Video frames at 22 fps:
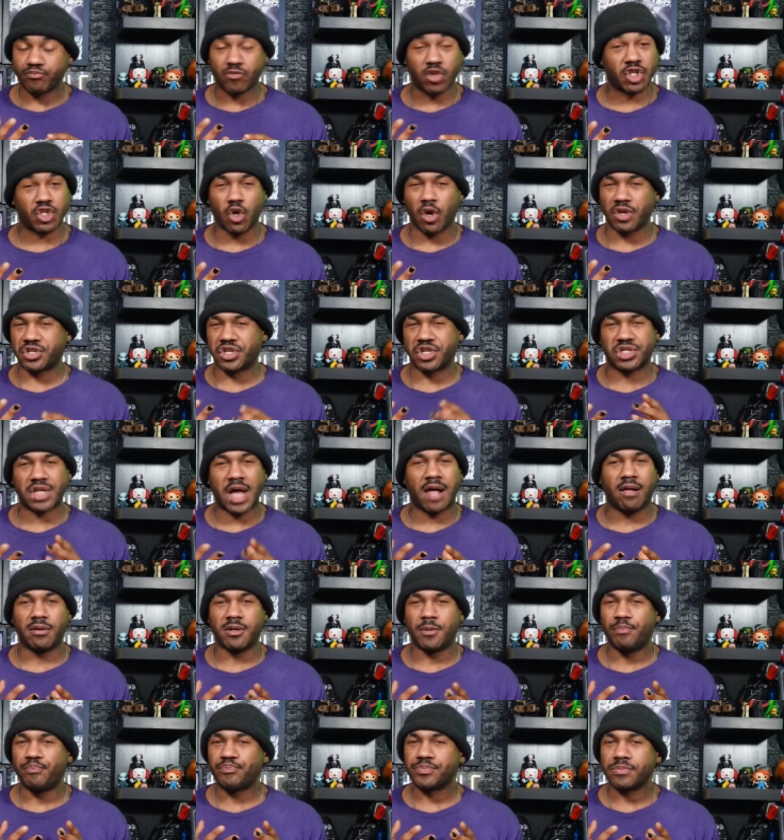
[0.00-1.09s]
The sauce is
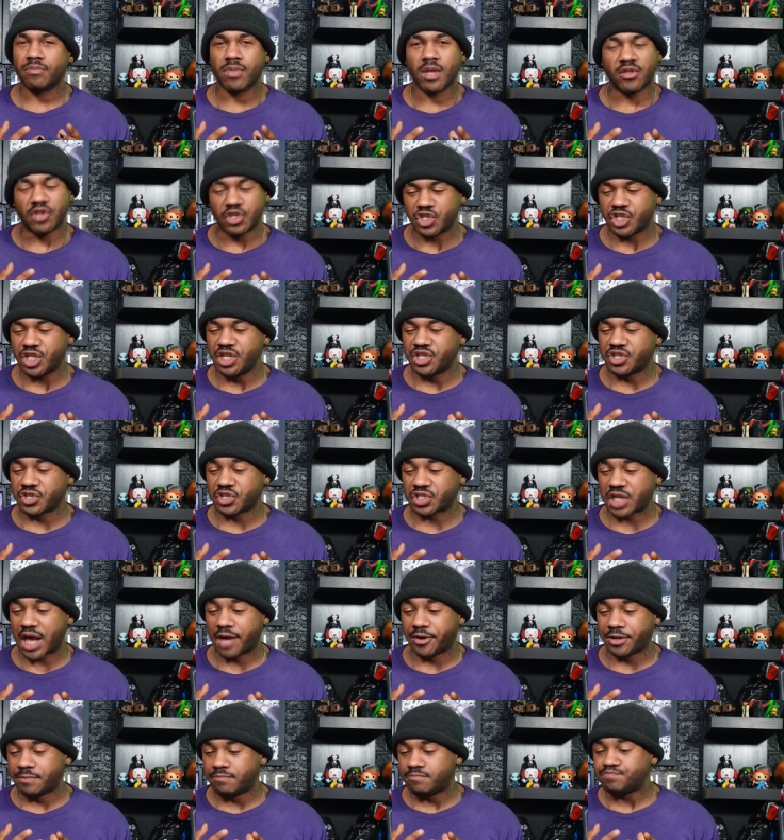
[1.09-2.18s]
solid. The cheese is
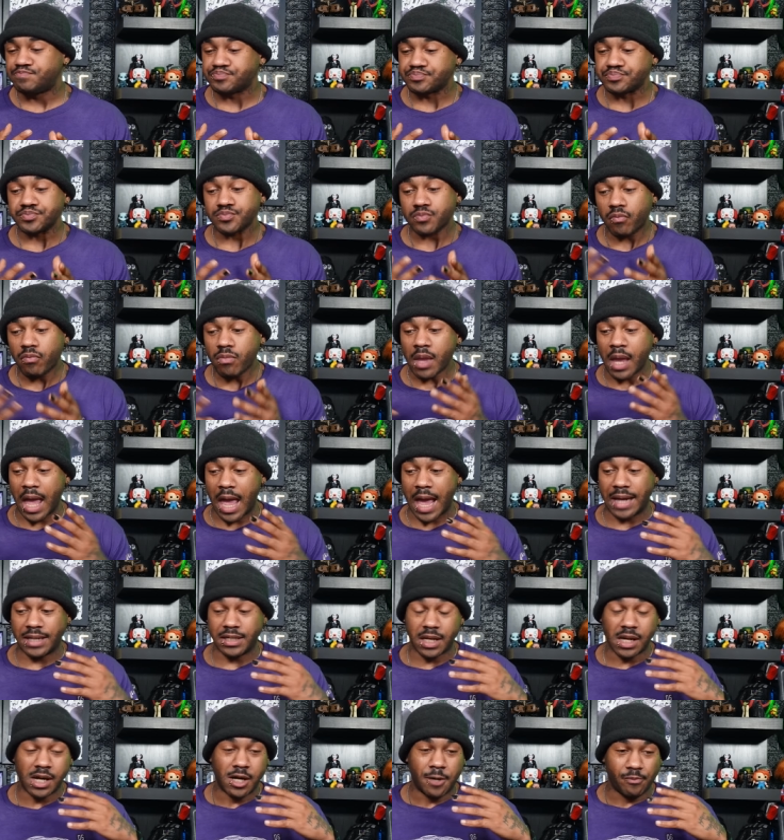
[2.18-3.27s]
solid.
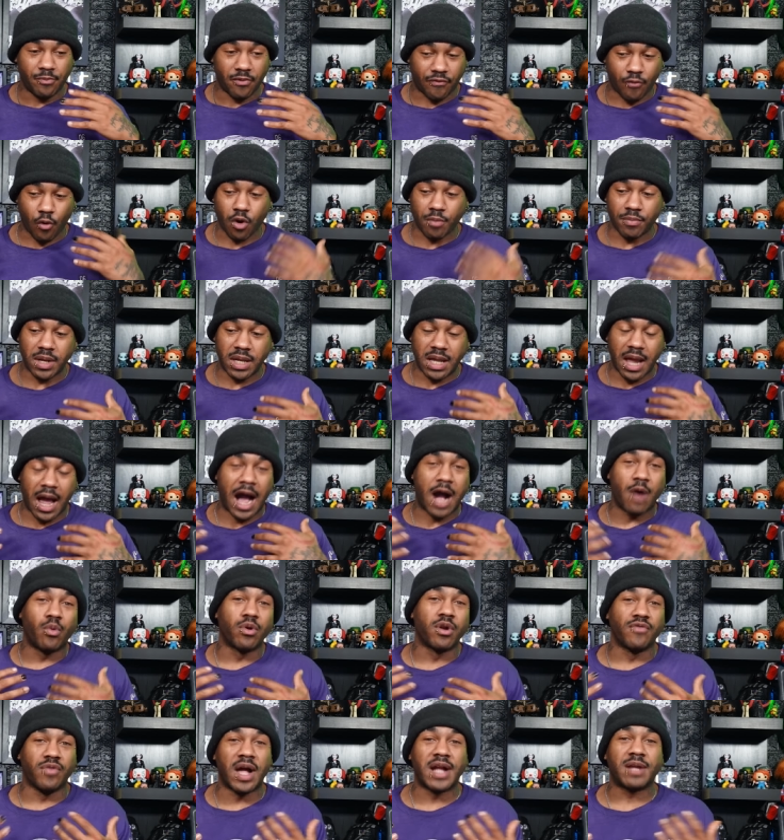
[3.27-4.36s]
And for me, I
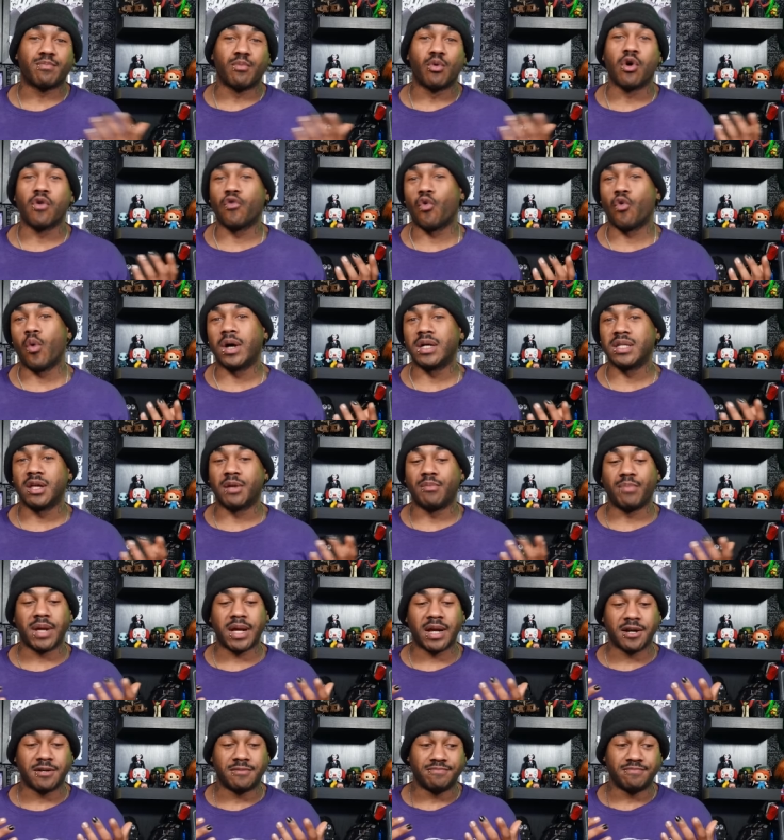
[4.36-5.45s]
would have liked more of a well-done
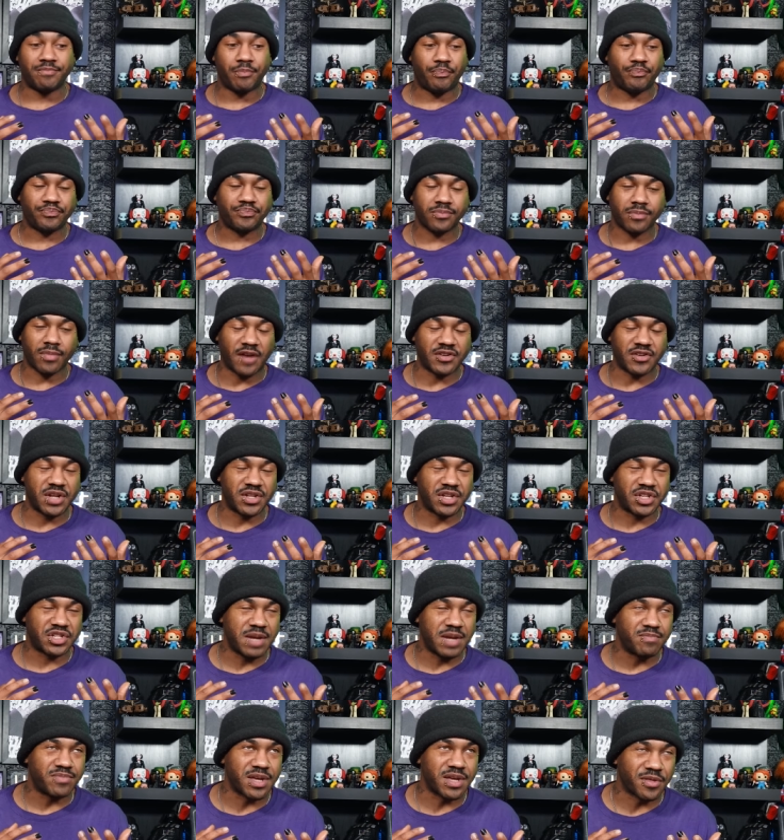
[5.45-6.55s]
bake. I said the
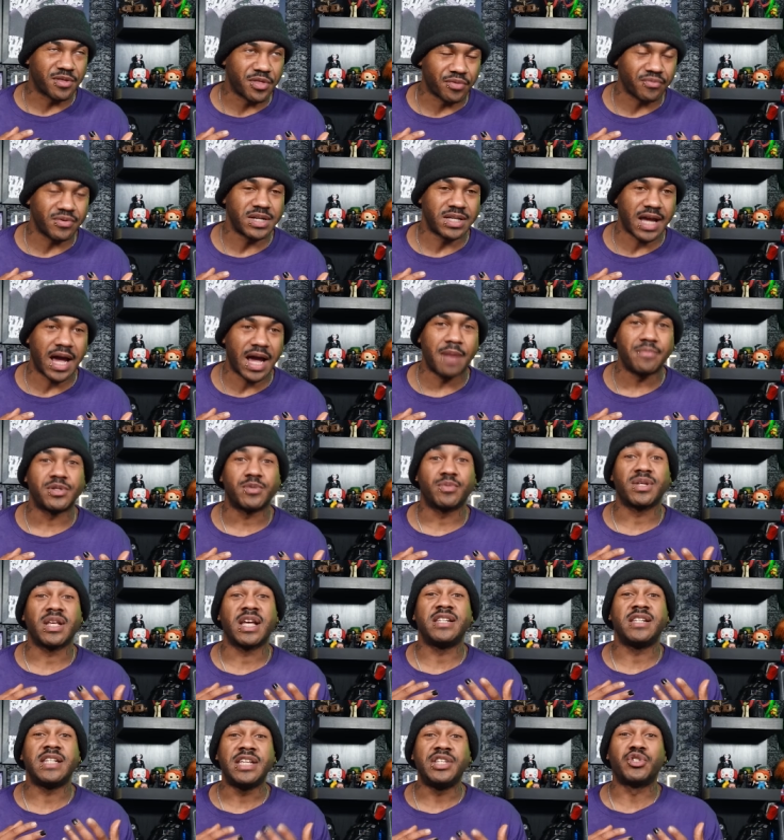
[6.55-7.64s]
same thing three times because
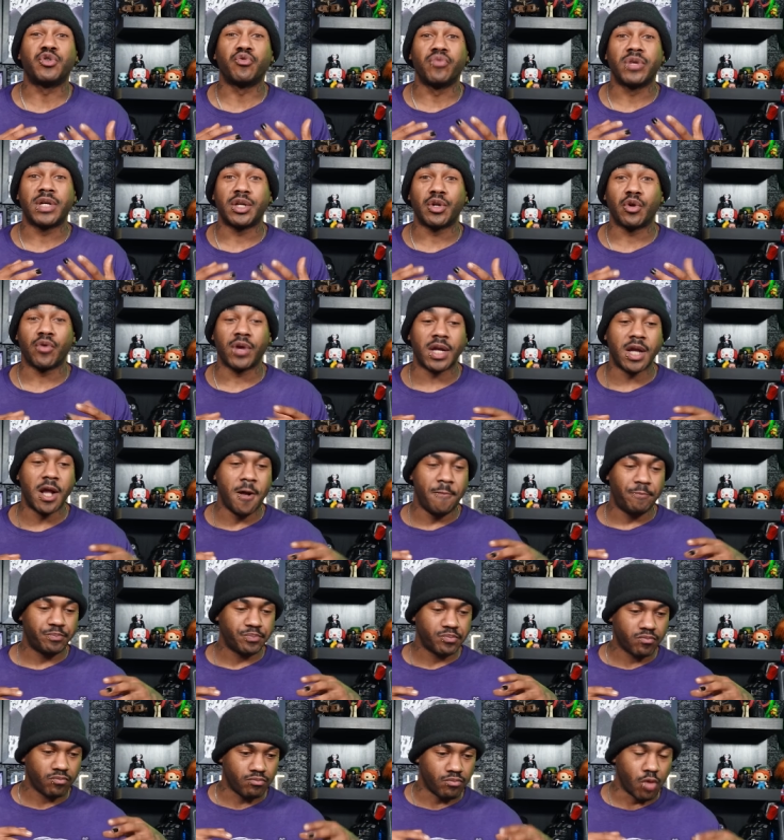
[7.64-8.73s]
I need to reiterate.
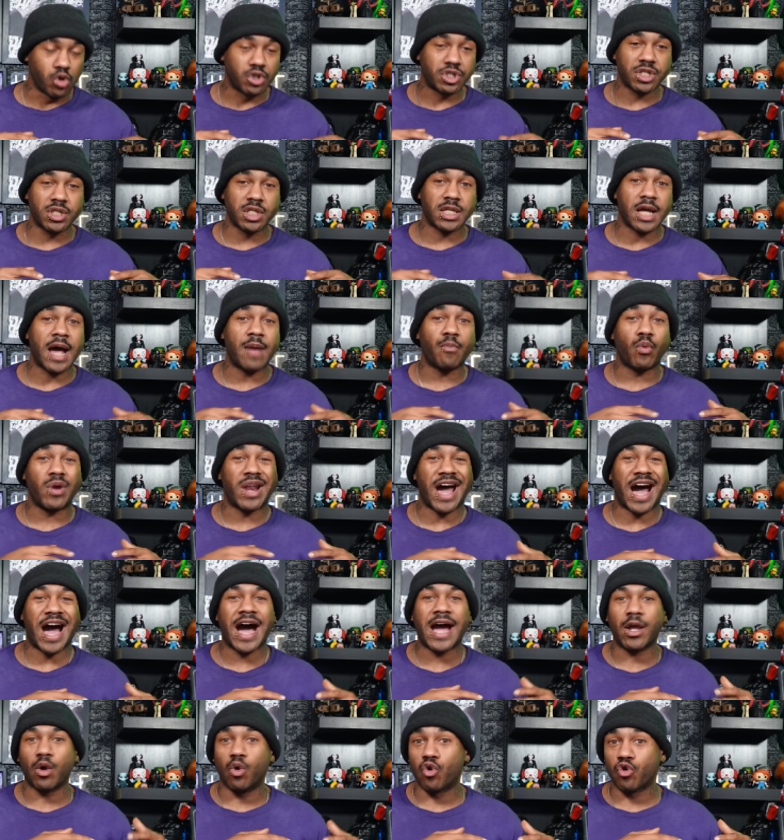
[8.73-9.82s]
Most of the time when
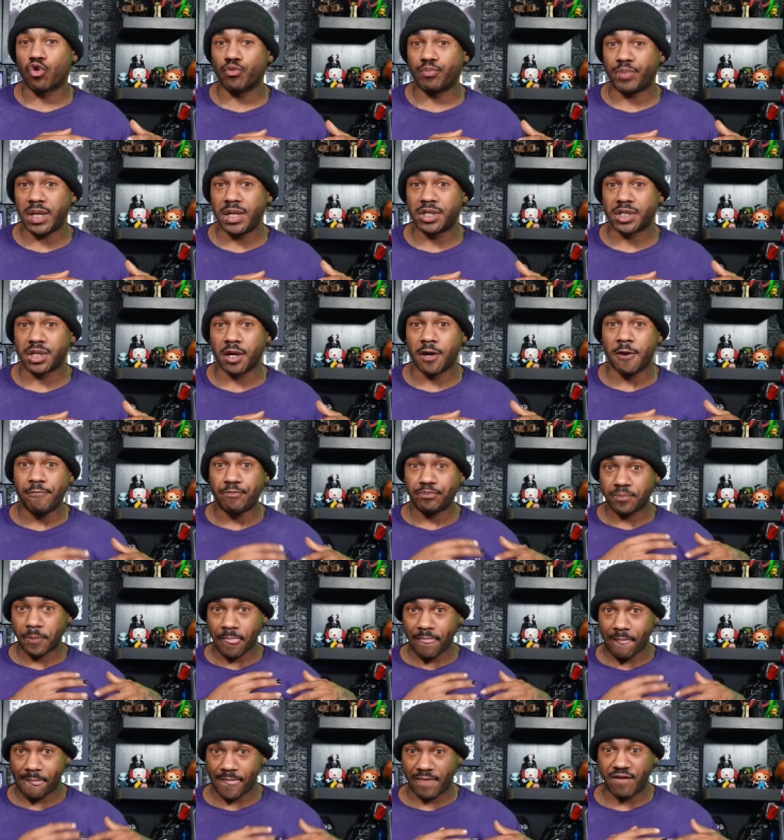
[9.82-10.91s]
I order pizza,
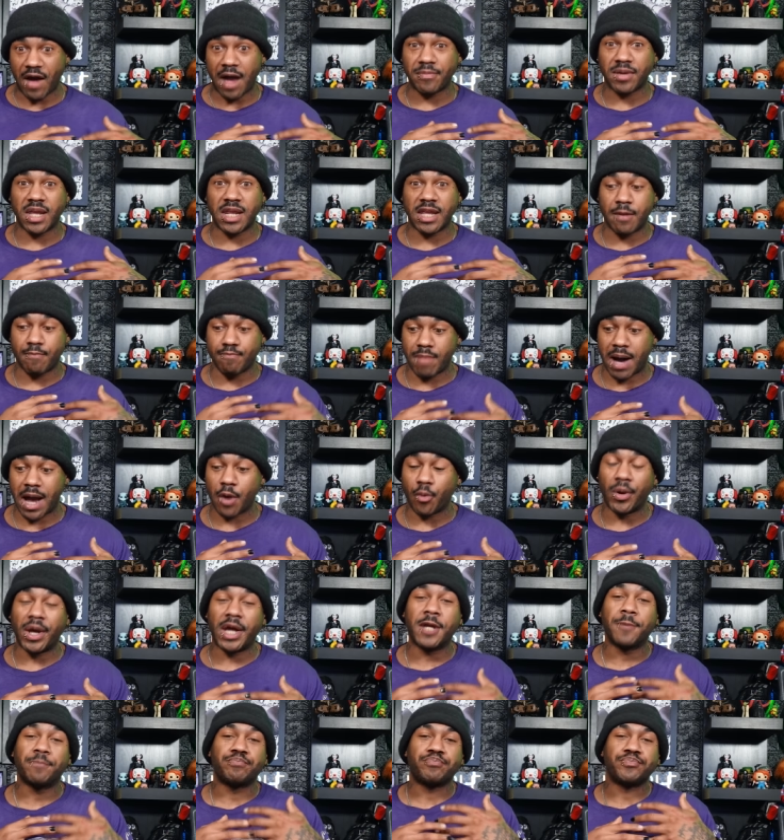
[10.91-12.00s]
if I'm getting it my
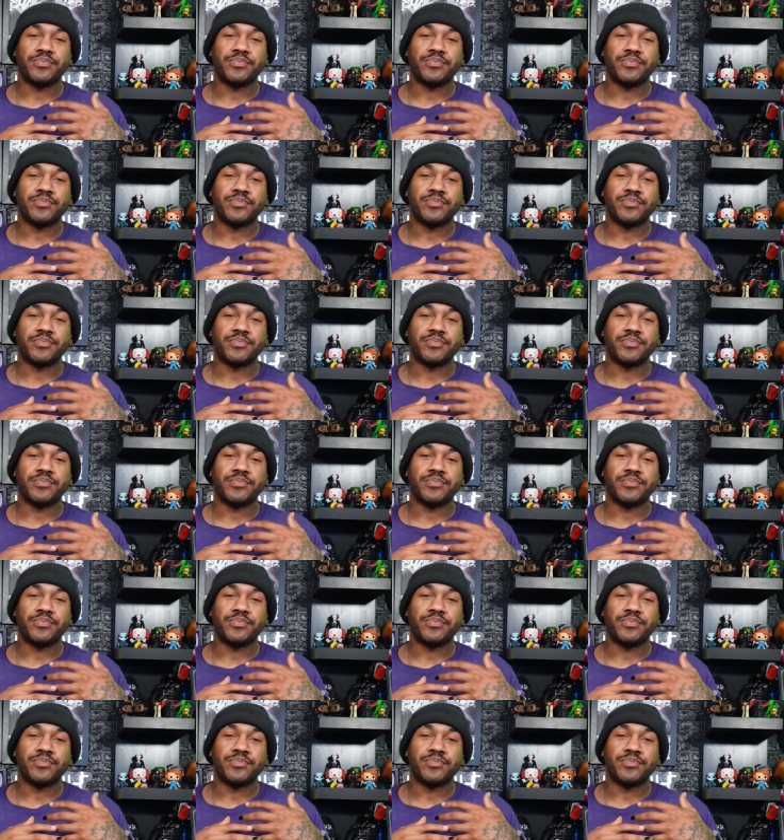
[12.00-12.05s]
way,